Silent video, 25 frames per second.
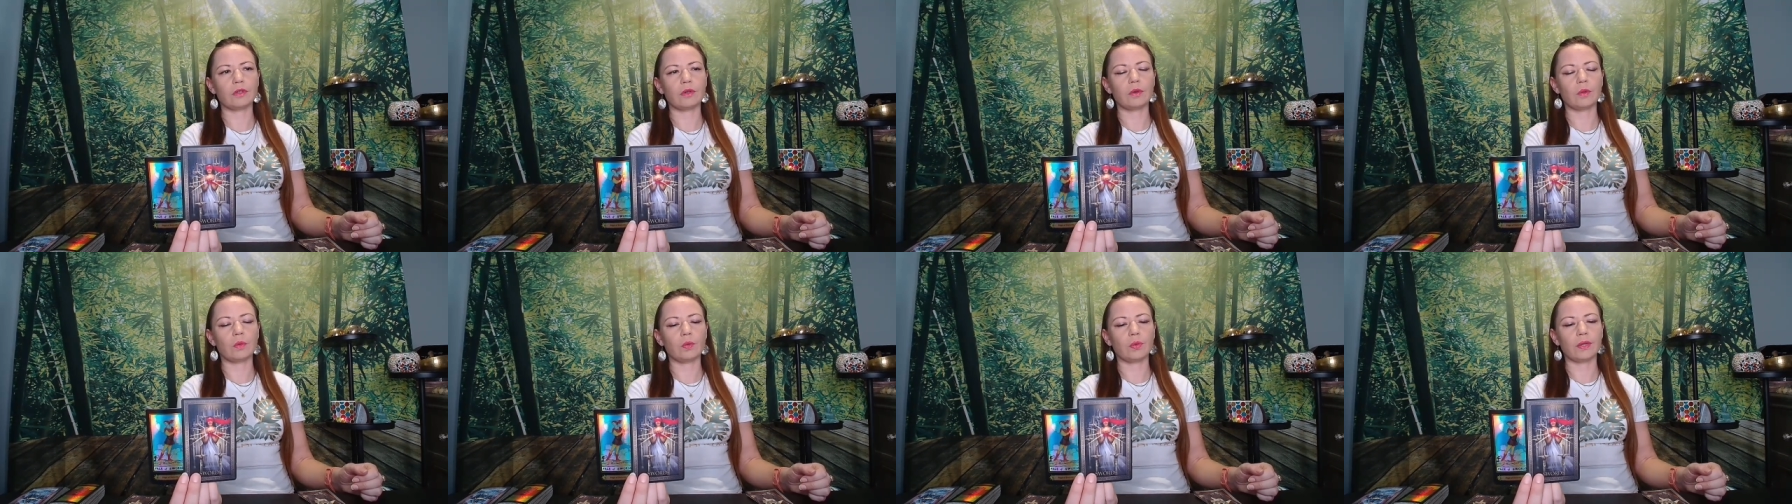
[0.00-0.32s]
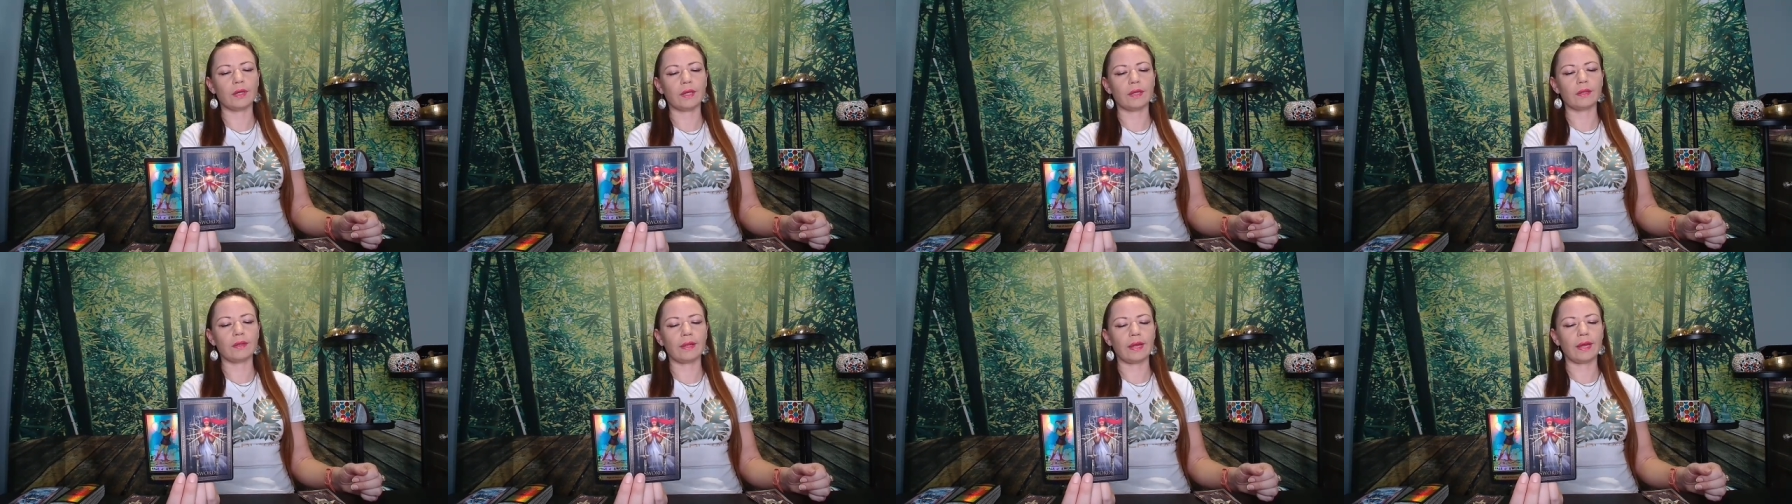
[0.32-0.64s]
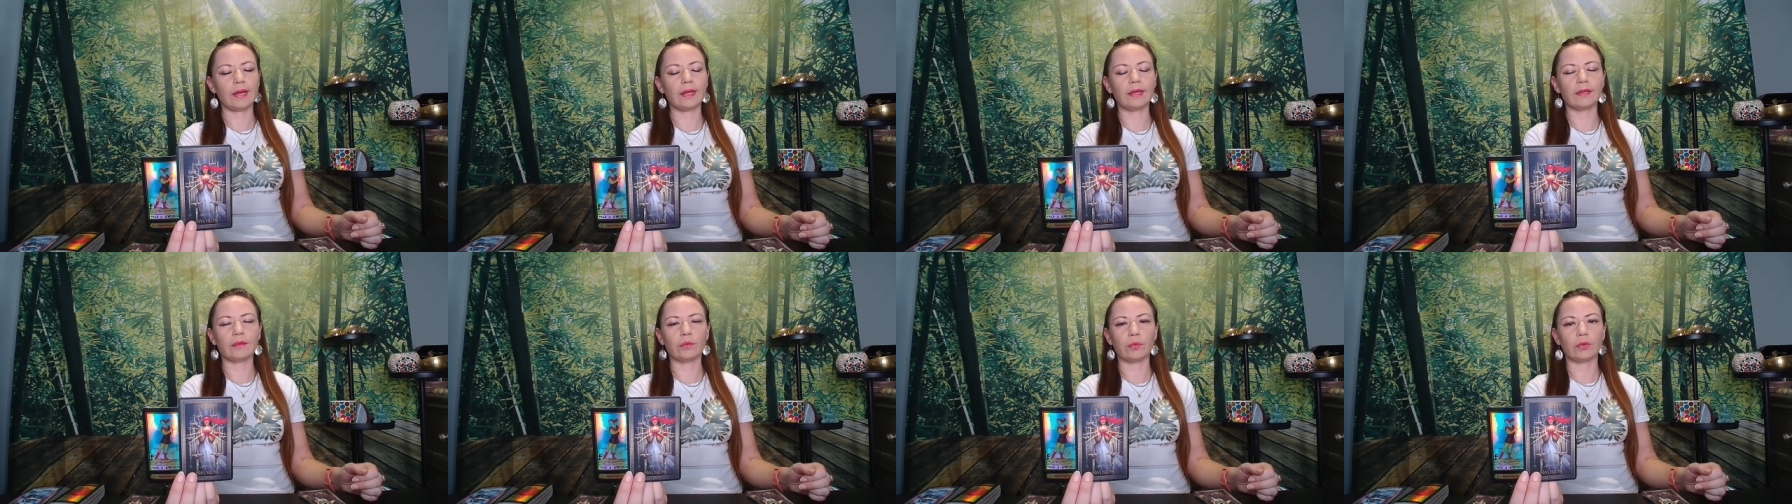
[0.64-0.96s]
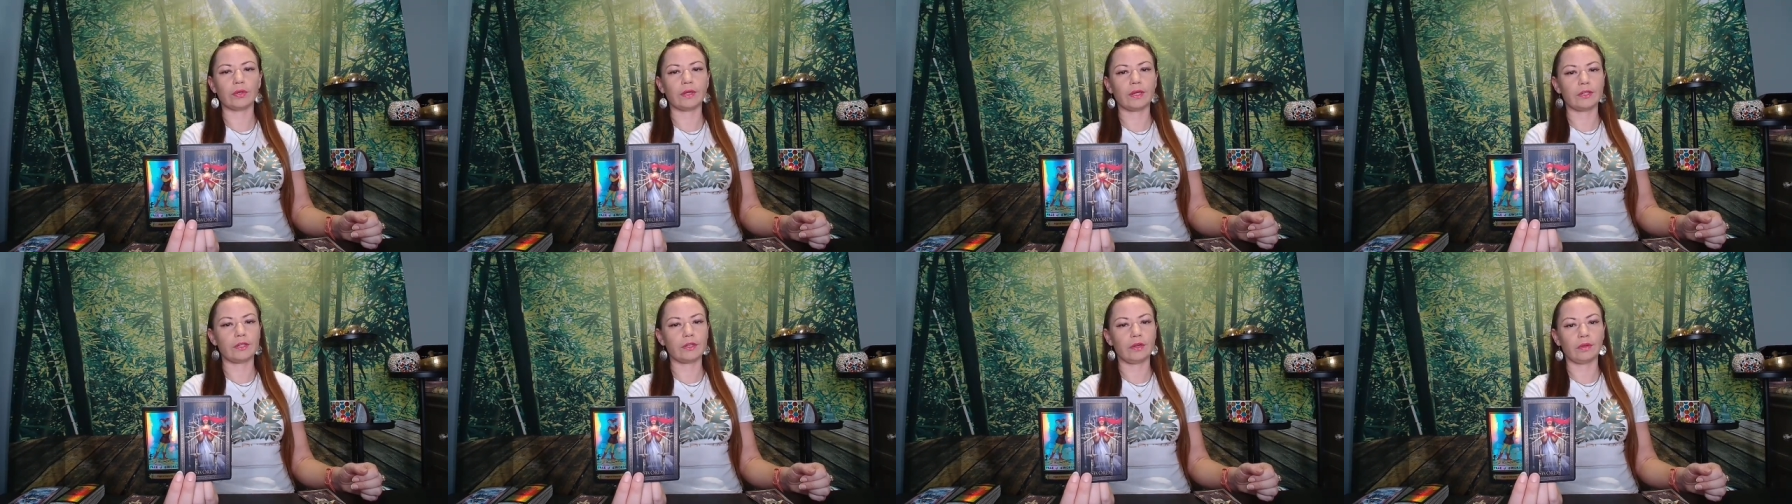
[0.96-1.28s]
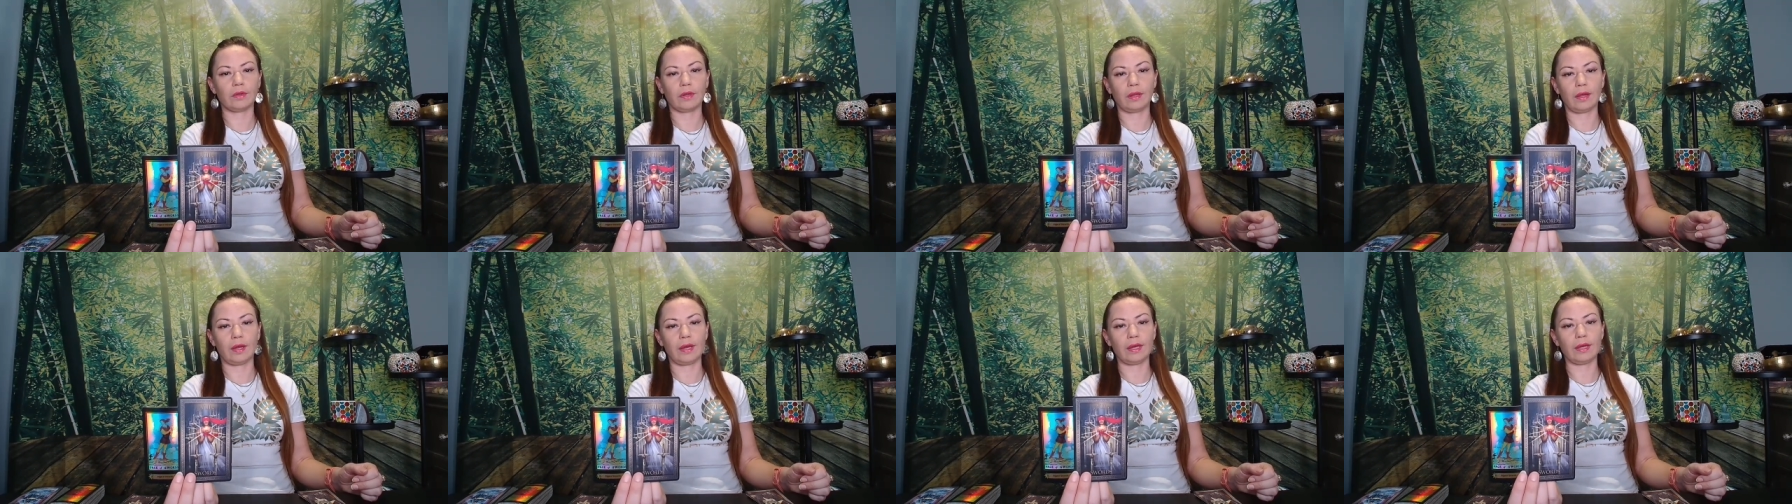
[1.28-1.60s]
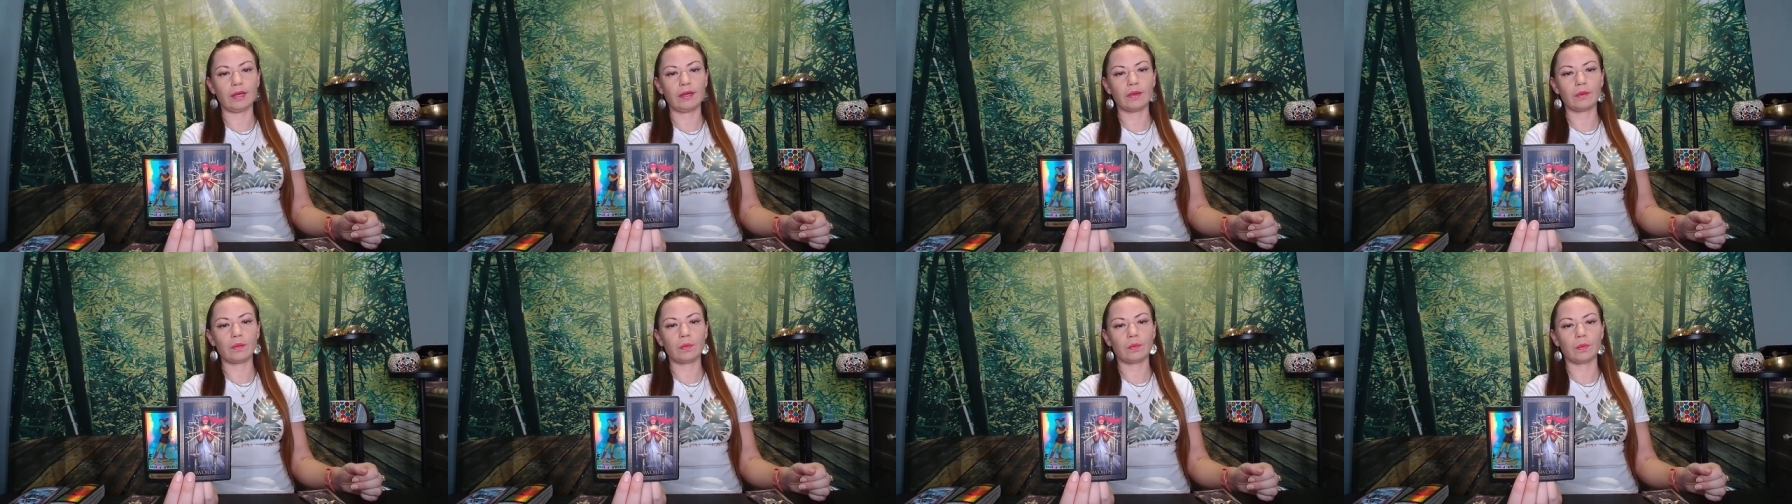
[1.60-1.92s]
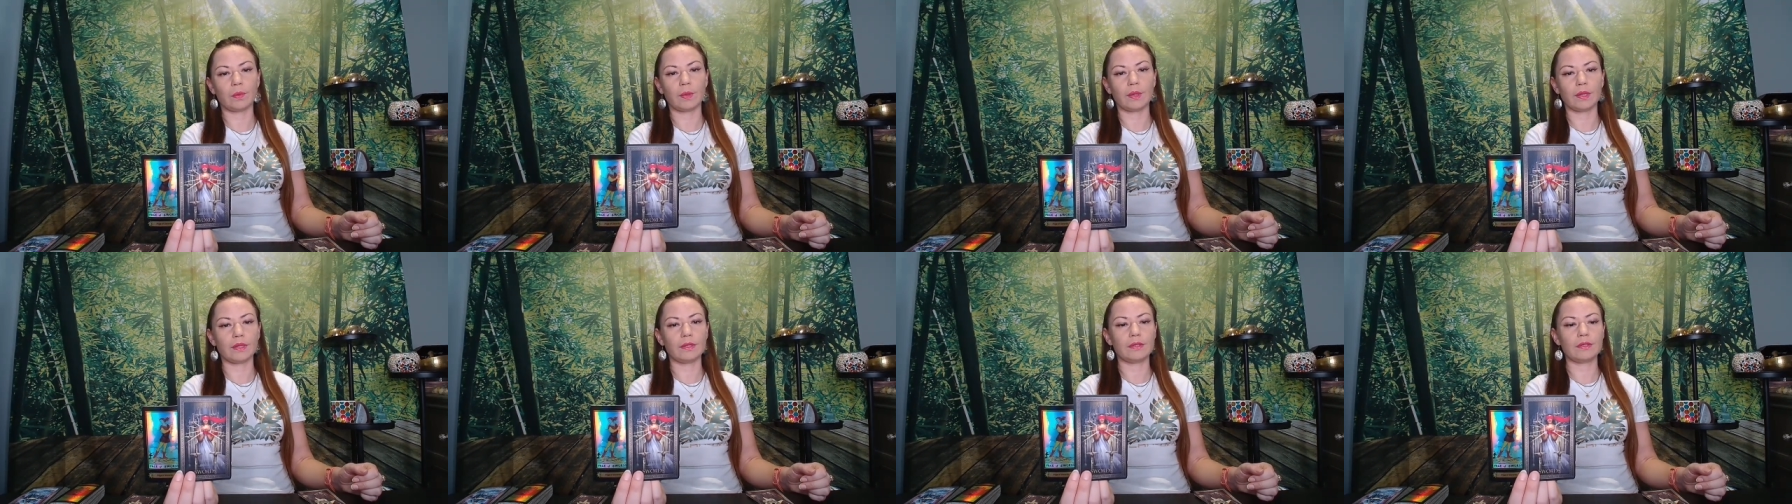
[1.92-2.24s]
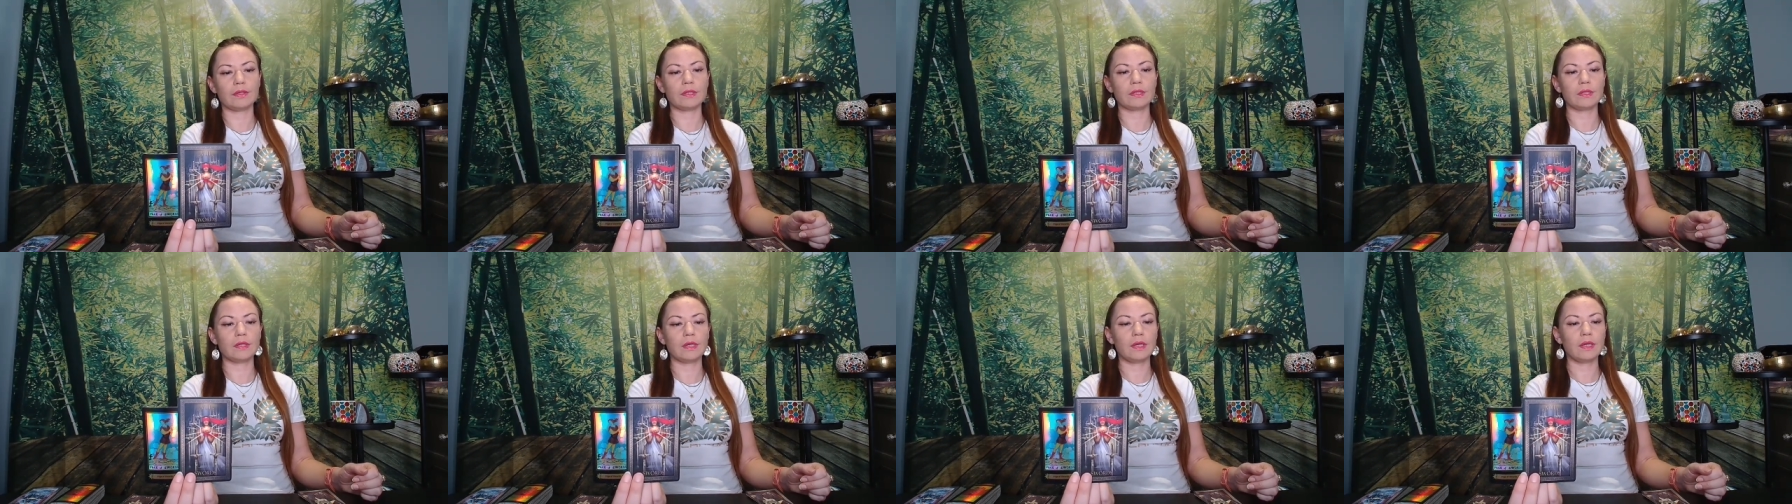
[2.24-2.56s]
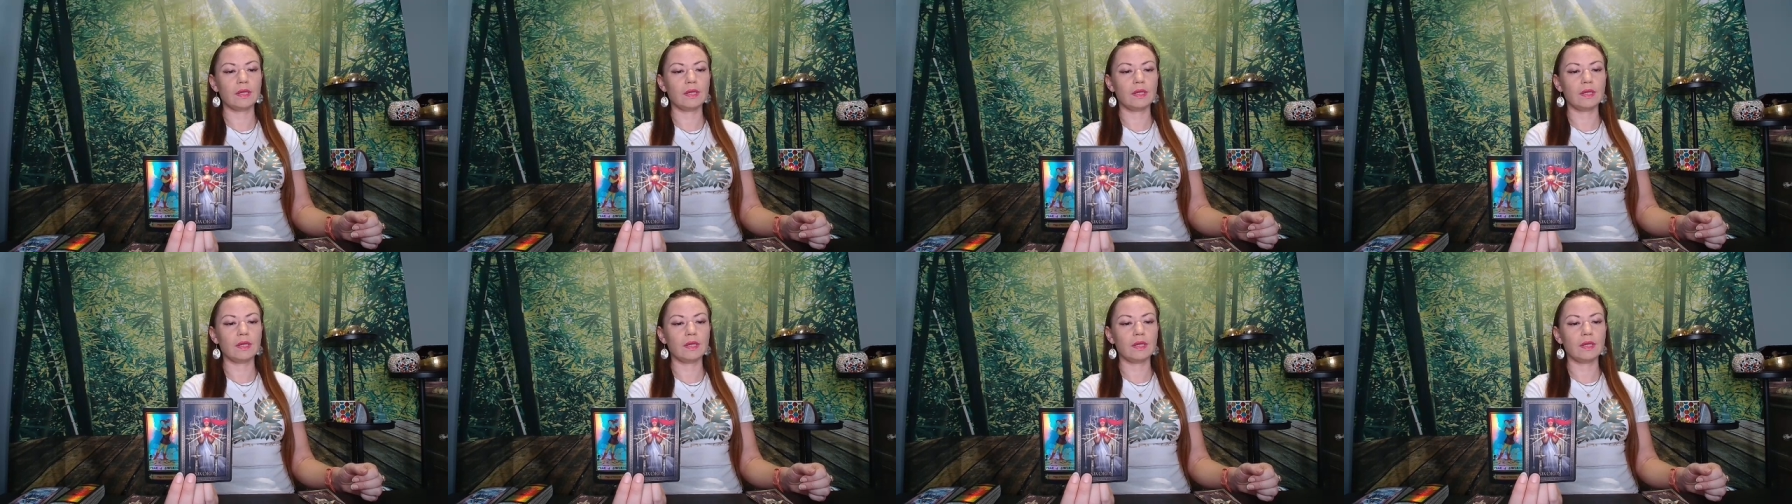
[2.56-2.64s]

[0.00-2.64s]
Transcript: what I like and what I don't like, what